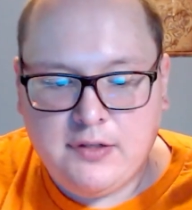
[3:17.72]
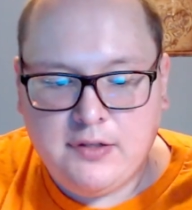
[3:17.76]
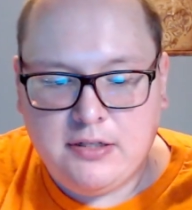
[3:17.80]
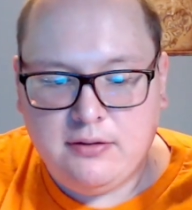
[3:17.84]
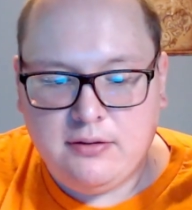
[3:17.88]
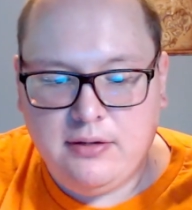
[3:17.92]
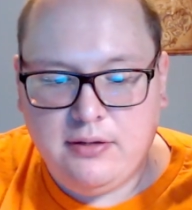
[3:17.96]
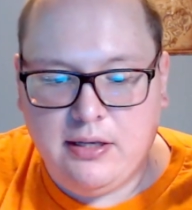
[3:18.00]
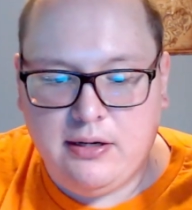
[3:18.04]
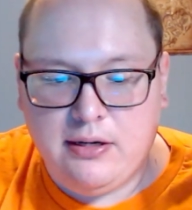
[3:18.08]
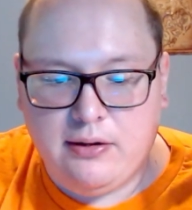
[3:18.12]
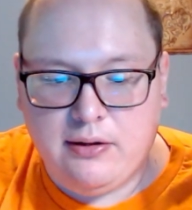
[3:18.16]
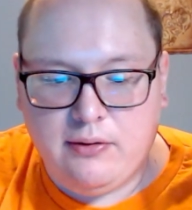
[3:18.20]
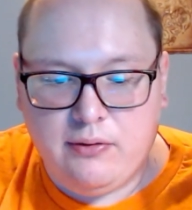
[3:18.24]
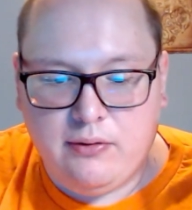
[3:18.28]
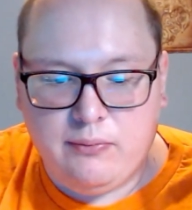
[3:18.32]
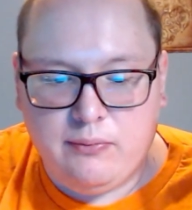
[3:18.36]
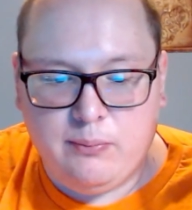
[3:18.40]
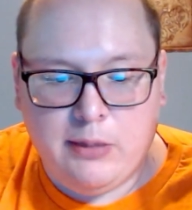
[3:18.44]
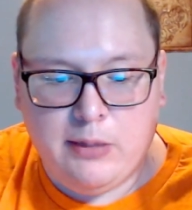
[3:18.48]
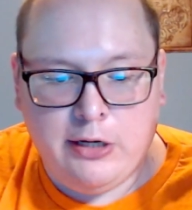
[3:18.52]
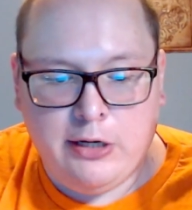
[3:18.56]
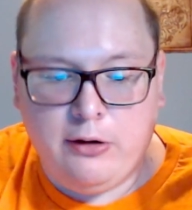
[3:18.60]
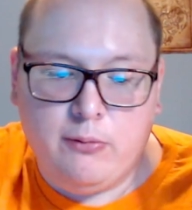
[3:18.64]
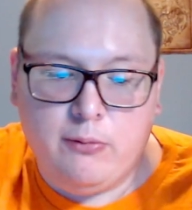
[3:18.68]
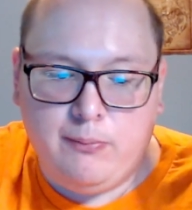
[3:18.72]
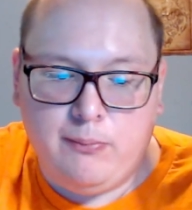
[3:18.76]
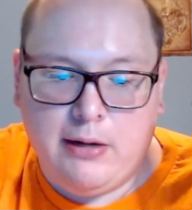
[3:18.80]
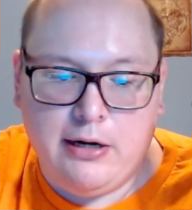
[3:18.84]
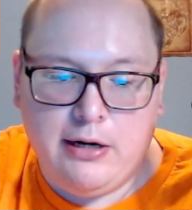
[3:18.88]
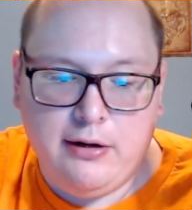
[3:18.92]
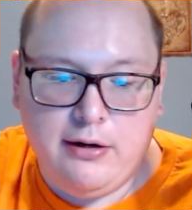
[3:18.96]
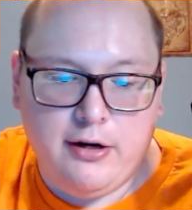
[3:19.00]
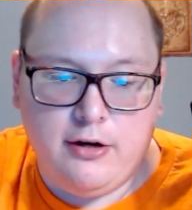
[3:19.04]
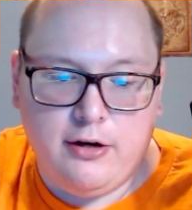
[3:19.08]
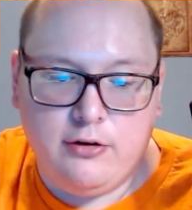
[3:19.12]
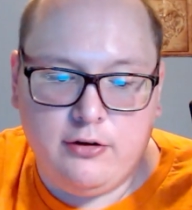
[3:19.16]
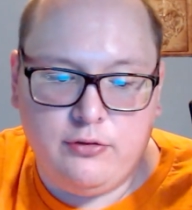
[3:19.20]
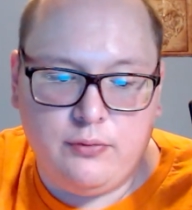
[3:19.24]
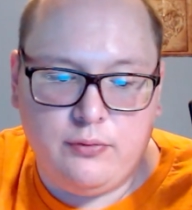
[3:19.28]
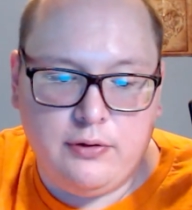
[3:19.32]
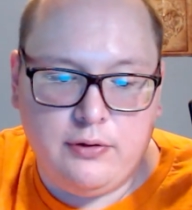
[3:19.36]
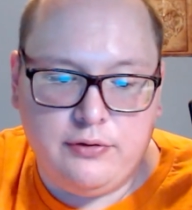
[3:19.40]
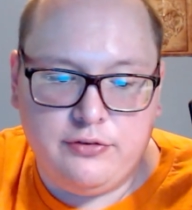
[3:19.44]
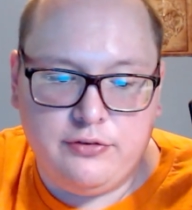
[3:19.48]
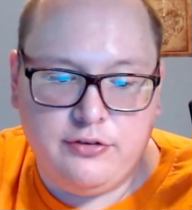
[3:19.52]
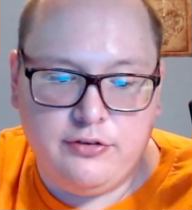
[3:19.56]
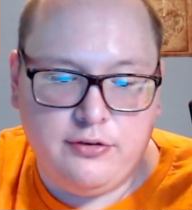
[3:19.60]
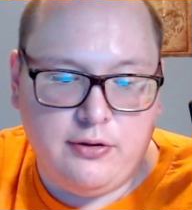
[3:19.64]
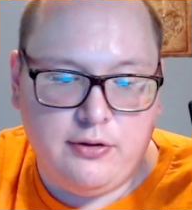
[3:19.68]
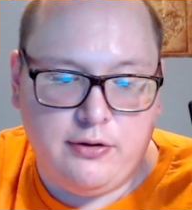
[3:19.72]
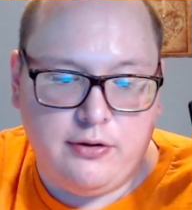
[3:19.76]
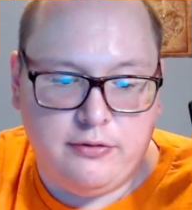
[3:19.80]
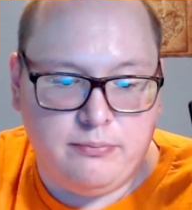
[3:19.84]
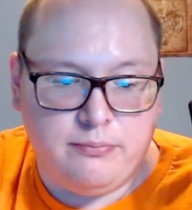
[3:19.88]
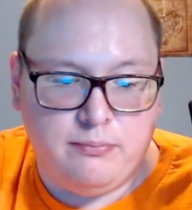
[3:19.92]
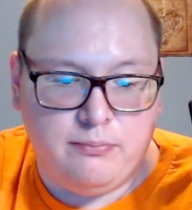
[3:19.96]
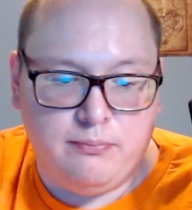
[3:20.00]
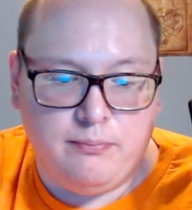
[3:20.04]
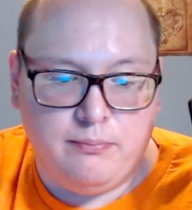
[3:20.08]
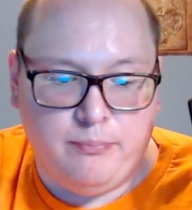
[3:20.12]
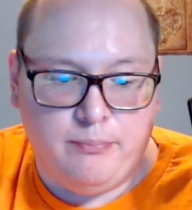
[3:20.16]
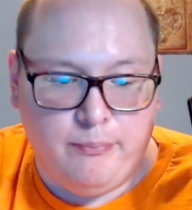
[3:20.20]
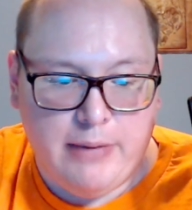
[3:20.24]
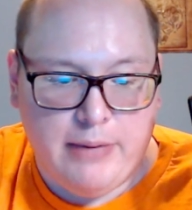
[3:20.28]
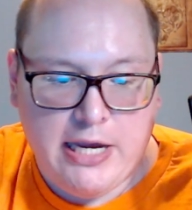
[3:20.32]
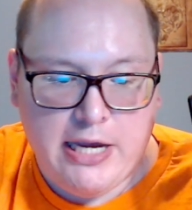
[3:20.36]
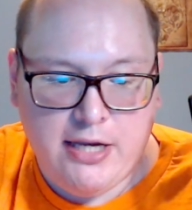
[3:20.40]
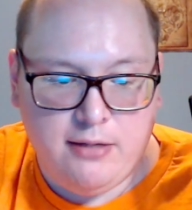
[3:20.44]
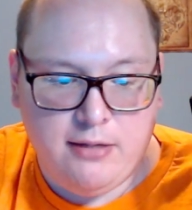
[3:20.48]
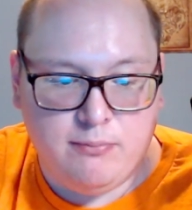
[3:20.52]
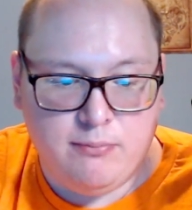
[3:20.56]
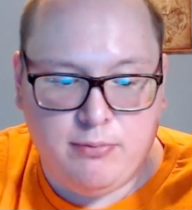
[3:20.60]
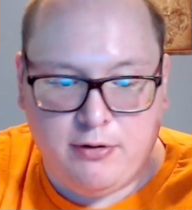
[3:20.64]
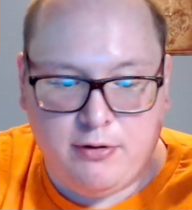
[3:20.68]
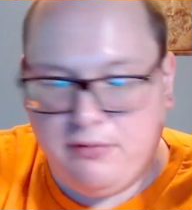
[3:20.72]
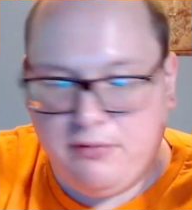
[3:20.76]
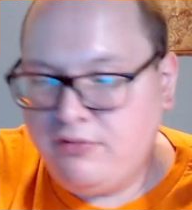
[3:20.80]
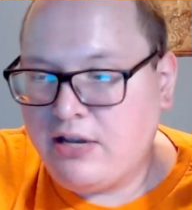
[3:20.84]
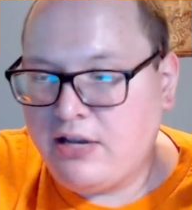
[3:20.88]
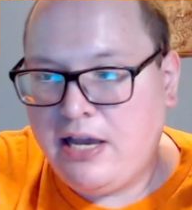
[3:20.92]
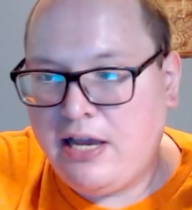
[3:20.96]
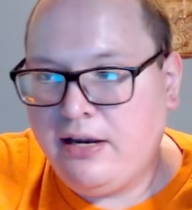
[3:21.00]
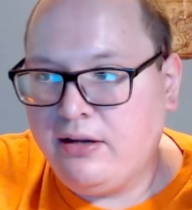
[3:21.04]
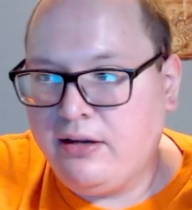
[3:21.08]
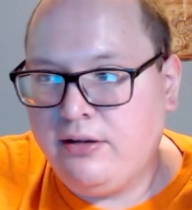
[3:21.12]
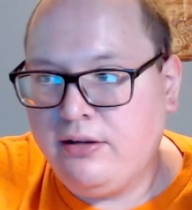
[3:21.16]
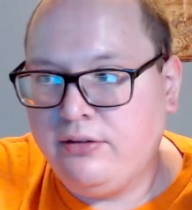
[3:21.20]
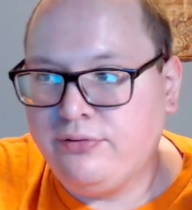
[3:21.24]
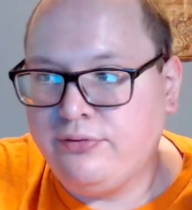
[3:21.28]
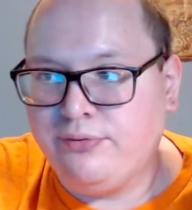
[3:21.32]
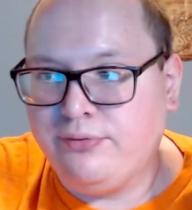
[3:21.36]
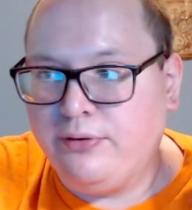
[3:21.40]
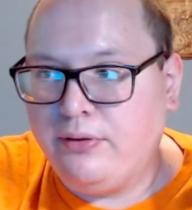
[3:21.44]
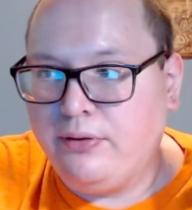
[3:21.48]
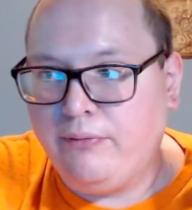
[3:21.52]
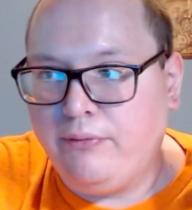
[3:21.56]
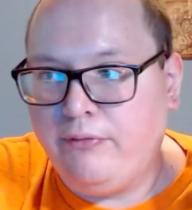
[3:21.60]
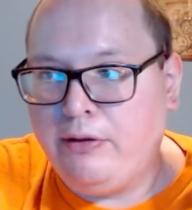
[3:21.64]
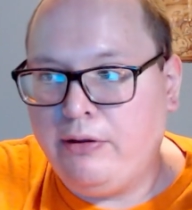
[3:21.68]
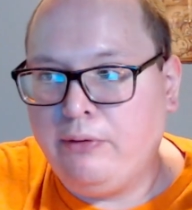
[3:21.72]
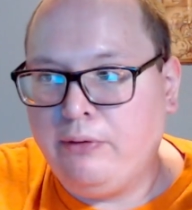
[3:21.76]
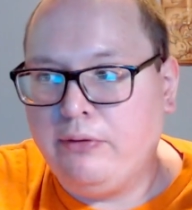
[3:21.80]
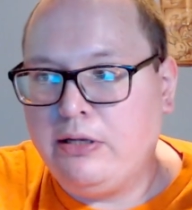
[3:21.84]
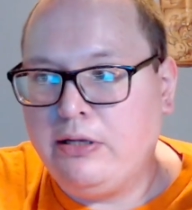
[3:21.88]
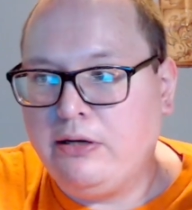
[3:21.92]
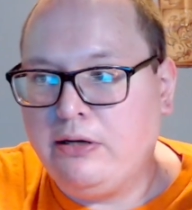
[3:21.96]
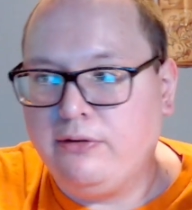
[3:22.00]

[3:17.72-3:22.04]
You know, Michael Myers was the main protagonist for the villain,